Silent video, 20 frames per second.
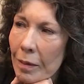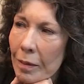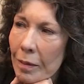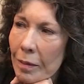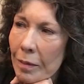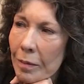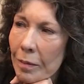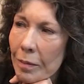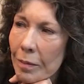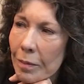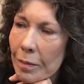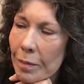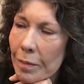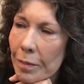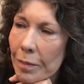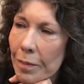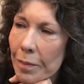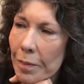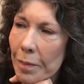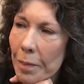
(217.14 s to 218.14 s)

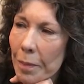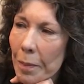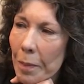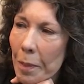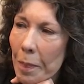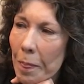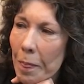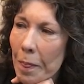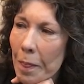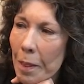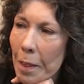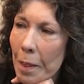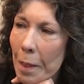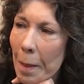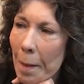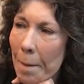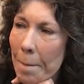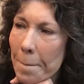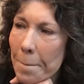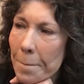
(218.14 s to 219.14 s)

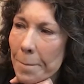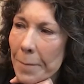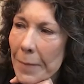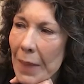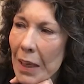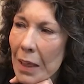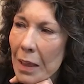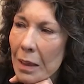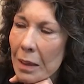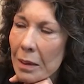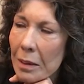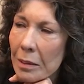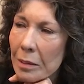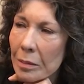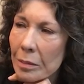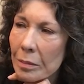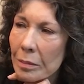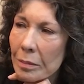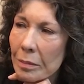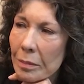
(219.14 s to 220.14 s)

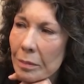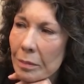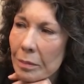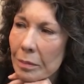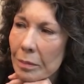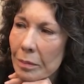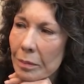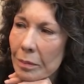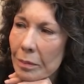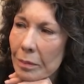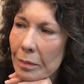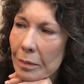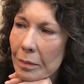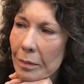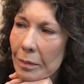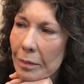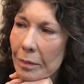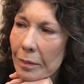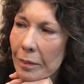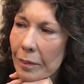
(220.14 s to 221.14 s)

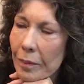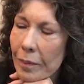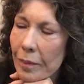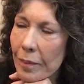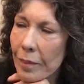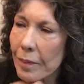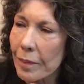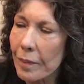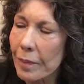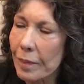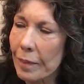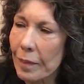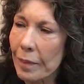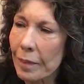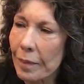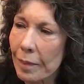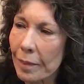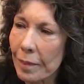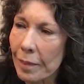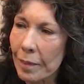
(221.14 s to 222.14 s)

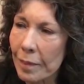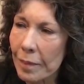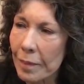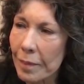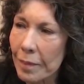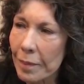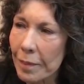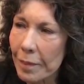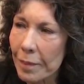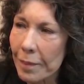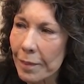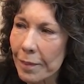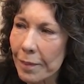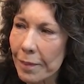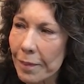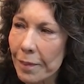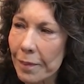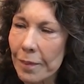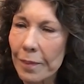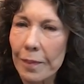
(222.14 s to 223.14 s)

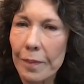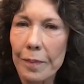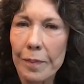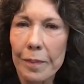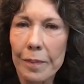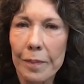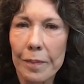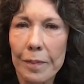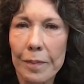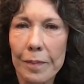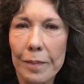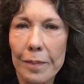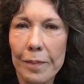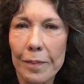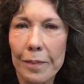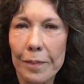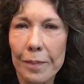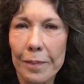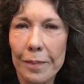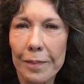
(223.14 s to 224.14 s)

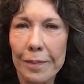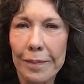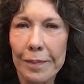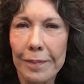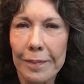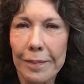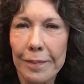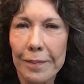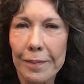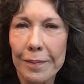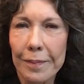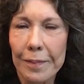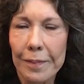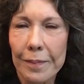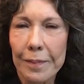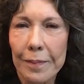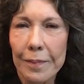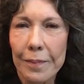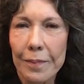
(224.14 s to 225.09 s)
This person isn't speaking.